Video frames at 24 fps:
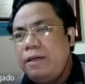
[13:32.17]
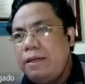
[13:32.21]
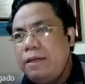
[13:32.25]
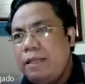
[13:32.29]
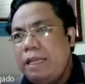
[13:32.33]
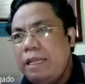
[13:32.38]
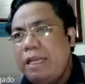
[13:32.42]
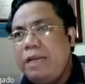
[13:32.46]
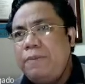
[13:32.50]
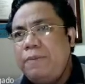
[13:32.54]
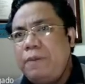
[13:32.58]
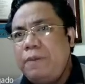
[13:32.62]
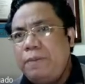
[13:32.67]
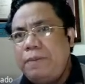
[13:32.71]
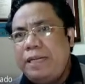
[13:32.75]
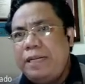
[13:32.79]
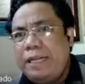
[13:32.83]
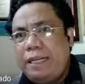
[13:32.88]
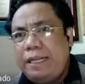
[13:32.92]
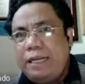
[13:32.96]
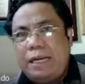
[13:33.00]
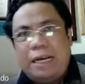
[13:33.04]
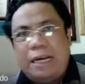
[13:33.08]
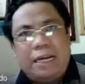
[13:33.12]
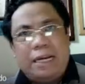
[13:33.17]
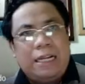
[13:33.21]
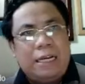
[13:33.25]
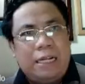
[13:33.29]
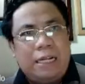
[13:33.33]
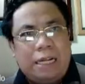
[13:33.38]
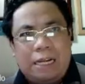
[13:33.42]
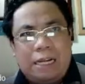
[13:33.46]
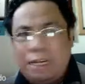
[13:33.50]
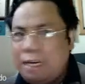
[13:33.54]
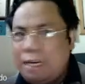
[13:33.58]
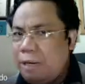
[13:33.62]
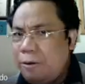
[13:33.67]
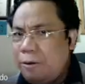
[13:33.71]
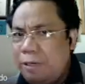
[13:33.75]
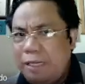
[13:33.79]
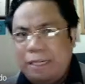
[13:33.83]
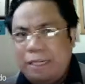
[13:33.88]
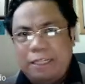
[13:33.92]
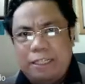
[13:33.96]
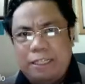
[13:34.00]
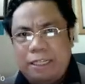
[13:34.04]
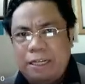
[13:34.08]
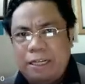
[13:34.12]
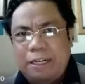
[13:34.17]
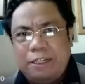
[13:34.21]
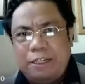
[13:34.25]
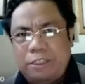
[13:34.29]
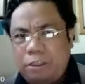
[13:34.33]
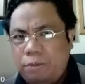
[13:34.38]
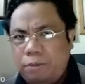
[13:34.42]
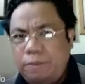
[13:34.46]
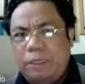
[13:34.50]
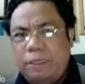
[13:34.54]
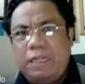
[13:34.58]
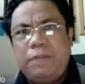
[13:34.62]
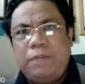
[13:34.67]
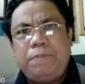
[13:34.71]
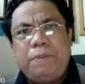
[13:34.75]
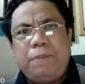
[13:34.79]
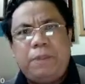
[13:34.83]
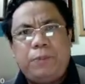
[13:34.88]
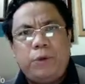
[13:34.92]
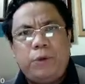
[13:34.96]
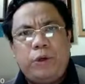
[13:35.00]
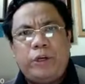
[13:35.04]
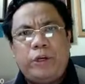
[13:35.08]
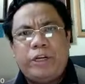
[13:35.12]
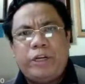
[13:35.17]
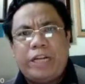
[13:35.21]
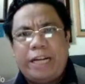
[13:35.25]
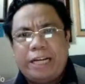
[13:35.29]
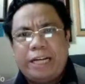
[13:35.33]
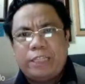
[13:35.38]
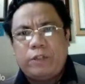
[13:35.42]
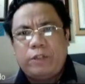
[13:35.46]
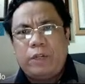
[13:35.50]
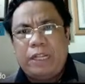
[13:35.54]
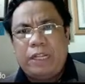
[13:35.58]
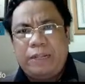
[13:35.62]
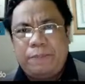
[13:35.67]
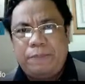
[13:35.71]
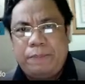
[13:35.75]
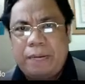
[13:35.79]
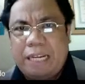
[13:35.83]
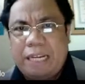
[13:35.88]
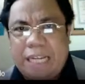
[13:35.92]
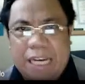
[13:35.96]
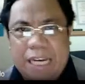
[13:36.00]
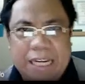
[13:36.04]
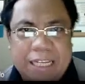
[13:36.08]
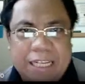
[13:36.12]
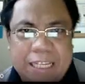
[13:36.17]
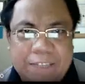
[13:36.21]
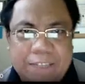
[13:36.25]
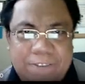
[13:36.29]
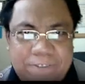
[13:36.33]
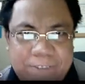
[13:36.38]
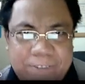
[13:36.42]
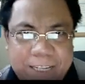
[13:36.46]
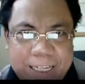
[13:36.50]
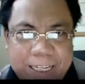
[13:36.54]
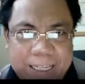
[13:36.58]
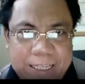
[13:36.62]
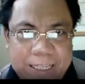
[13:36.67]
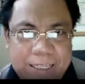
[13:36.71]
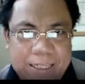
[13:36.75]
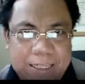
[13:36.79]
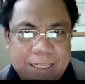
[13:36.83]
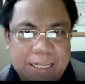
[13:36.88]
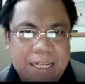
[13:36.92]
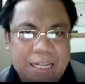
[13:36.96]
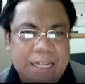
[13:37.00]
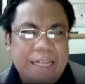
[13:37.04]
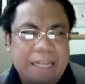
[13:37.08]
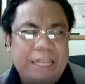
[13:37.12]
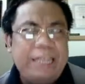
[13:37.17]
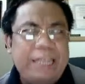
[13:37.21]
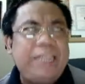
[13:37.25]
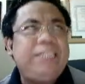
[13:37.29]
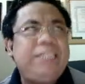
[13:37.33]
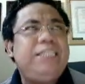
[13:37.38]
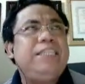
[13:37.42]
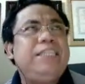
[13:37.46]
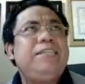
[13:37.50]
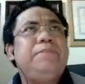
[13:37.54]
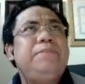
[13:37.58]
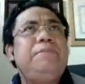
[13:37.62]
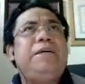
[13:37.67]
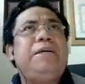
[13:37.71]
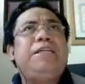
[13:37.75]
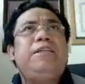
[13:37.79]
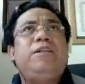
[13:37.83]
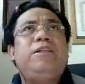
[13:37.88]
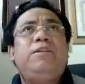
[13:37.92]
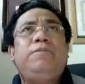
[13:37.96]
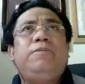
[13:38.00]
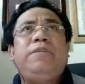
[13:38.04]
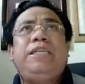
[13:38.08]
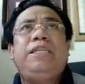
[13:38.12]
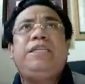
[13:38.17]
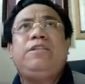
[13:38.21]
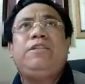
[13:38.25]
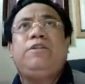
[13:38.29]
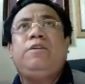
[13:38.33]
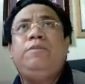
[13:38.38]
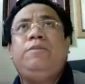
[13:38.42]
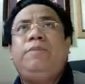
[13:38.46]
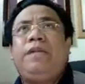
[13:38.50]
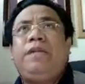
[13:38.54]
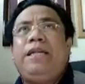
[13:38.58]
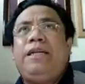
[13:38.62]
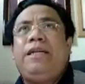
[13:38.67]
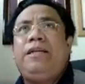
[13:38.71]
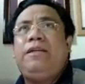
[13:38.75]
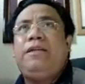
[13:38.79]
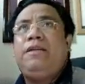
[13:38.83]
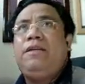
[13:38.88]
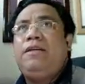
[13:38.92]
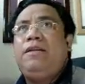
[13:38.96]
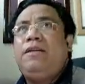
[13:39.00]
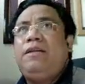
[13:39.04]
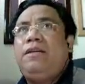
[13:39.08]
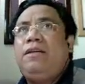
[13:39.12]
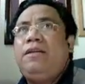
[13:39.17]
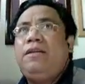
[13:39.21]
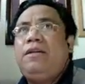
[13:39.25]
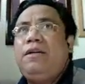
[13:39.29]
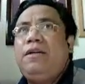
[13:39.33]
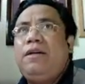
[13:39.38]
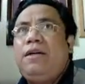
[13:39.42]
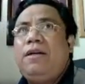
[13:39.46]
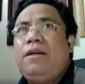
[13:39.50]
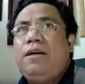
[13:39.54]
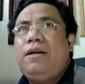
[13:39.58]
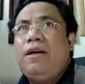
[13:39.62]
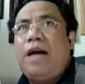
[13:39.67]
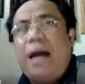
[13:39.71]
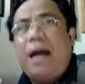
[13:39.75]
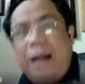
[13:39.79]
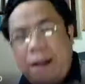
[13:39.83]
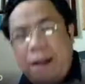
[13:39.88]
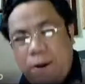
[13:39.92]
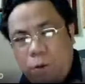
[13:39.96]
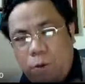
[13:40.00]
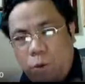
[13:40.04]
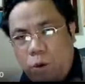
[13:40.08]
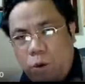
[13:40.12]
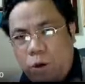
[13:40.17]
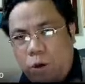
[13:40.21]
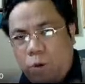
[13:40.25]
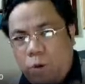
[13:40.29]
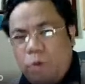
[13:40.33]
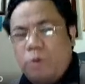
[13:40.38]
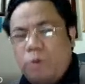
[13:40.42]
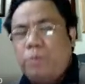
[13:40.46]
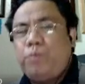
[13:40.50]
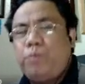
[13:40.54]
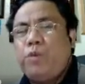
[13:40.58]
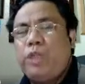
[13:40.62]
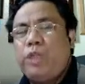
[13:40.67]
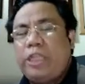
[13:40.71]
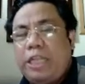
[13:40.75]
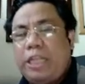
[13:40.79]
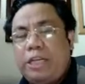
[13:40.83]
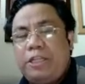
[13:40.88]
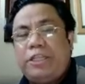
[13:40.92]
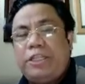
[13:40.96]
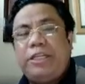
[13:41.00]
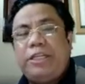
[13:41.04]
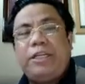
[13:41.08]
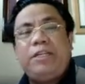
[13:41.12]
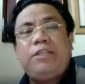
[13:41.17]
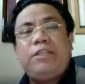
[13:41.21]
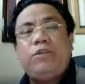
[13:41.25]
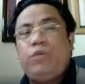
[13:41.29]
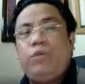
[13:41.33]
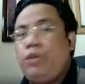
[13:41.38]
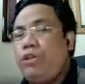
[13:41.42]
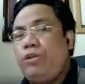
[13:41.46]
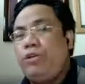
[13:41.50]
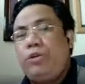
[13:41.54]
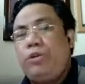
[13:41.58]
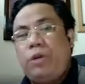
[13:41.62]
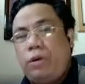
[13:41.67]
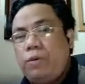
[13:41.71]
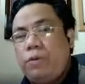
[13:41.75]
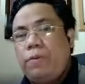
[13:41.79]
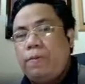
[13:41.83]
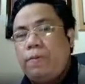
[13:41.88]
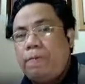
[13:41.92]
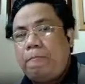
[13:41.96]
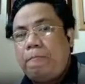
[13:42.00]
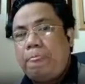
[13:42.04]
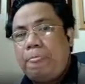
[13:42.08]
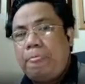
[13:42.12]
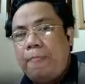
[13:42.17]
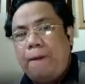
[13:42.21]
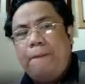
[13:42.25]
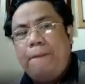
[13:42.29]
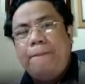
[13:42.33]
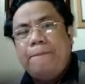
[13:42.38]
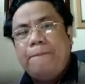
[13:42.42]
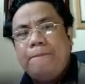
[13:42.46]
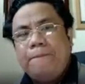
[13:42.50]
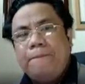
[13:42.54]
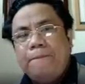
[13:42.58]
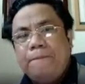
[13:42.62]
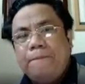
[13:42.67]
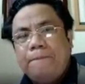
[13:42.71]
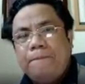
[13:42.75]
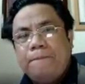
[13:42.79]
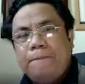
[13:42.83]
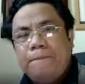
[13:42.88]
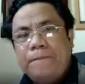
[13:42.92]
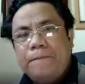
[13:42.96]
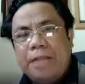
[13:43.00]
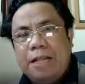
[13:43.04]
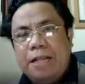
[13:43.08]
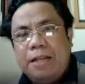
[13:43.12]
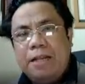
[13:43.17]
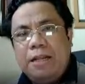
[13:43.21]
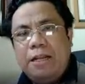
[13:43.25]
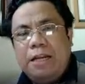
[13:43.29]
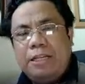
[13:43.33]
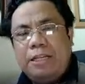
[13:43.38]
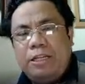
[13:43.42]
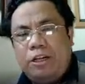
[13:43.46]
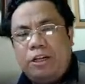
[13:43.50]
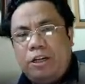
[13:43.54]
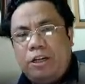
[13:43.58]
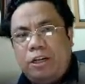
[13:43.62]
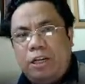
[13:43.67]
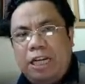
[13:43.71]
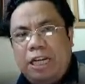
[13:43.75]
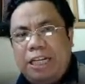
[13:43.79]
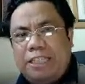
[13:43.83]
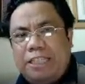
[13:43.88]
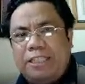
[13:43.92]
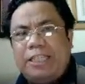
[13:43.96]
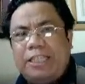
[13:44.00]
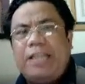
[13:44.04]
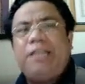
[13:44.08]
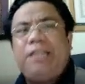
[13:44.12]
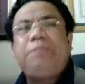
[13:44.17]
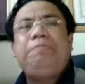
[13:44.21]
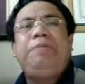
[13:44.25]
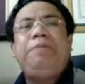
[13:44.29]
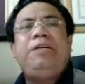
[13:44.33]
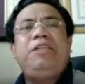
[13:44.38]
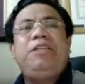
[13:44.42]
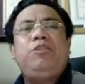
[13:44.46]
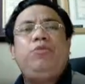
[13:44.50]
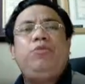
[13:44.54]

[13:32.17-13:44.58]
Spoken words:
everybody around us, there are so many people who are actually mentally gifted. It's just a matter of discovering our own potentials. We should know. Now, so let's start first